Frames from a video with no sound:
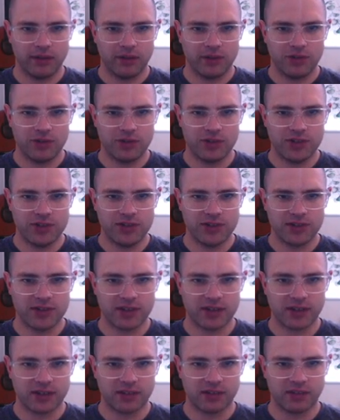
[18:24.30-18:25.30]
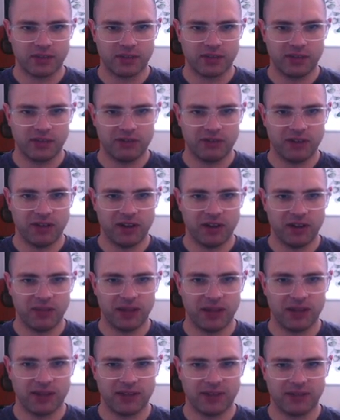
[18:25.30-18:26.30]
Jesus has something far
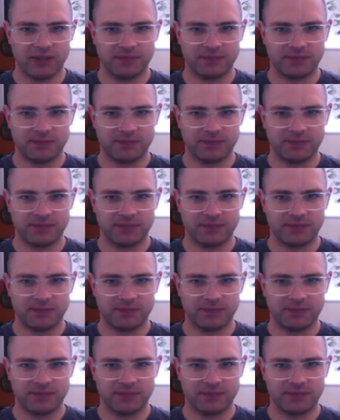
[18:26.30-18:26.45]
better.